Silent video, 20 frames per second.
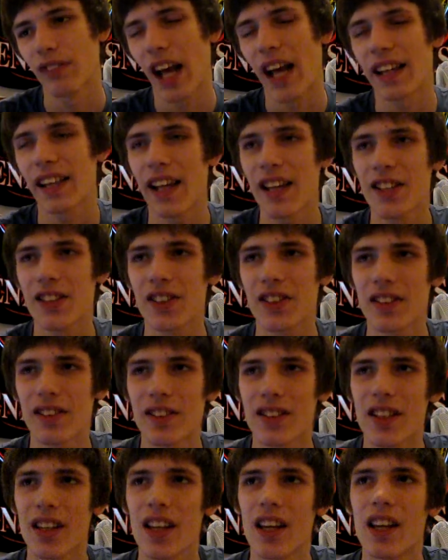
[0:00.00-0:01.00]
I guess,
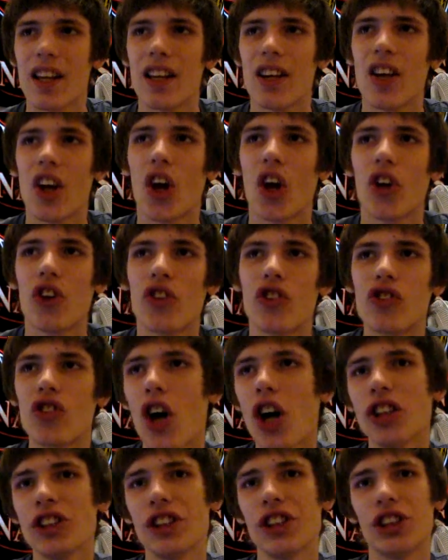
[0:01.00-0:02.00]

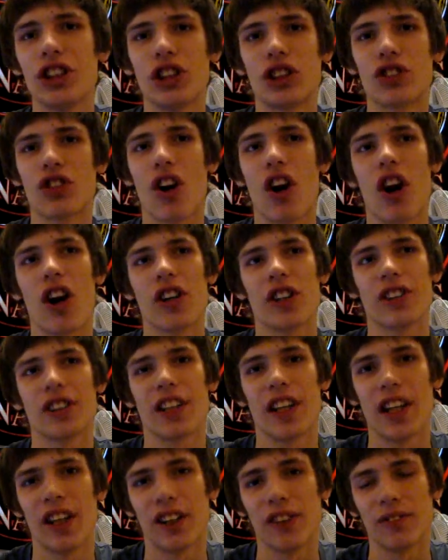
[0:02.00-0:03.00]
Sanji's strong
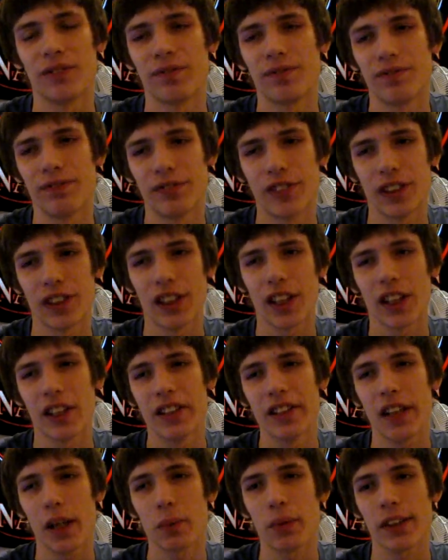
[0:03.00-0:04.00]
as hell. Okay,
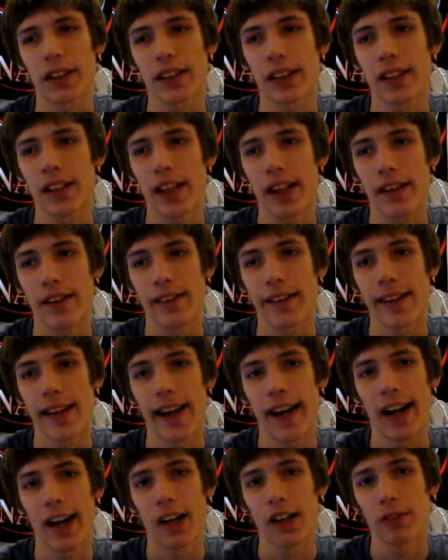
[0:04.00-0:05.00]
he's able to kick the
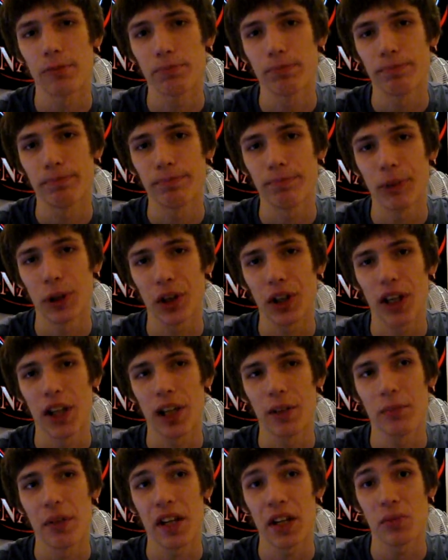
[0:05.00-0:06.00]
air, okay,
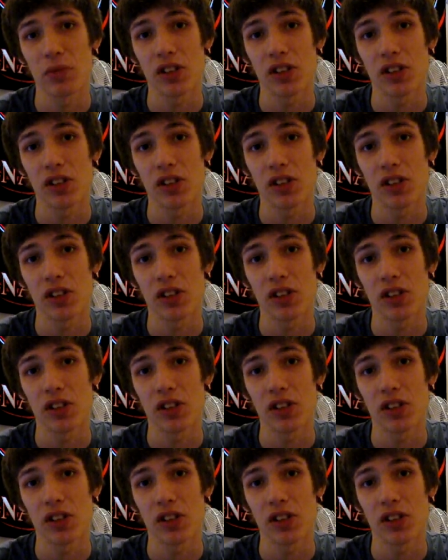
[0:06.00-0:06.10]
and make